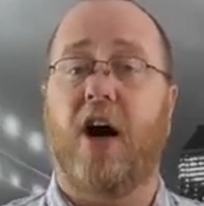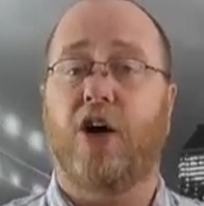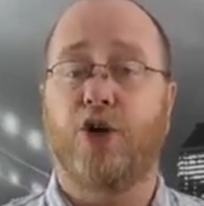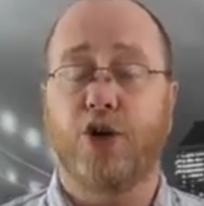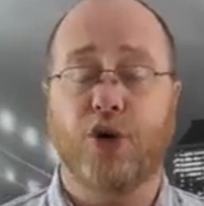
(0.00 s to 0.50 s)

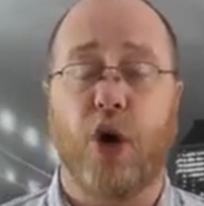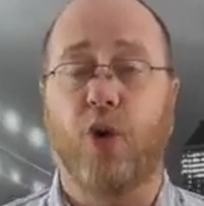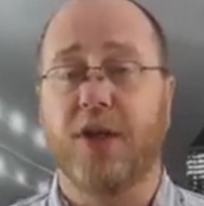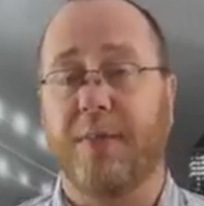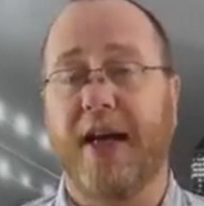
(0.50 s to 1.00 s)
are
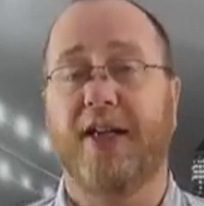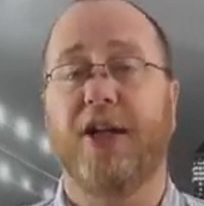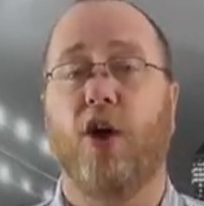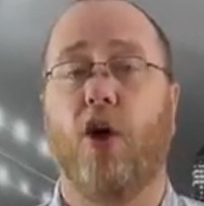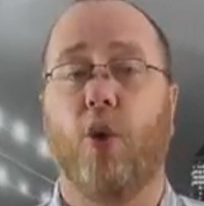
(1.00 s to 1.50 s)
controlled
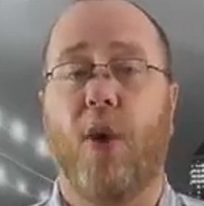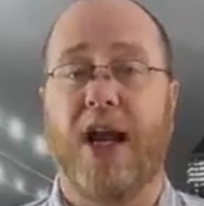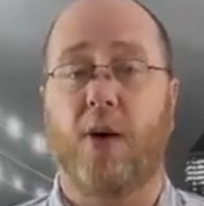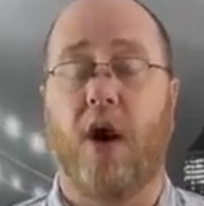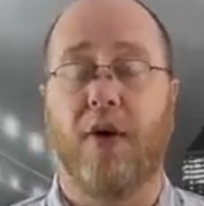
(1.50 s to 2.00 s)
depending on
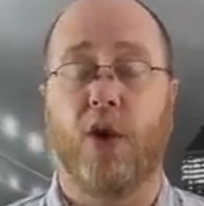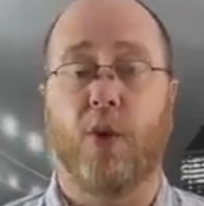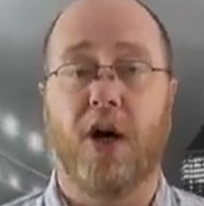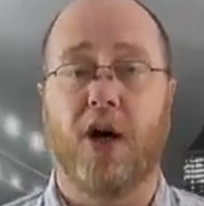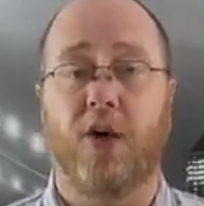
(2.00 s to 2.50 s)
where you are in the
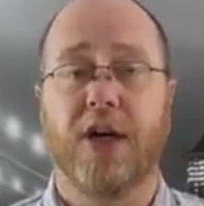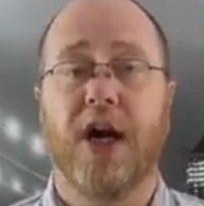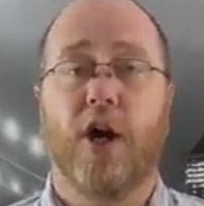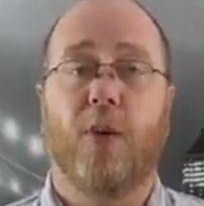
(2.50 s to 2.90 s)
world,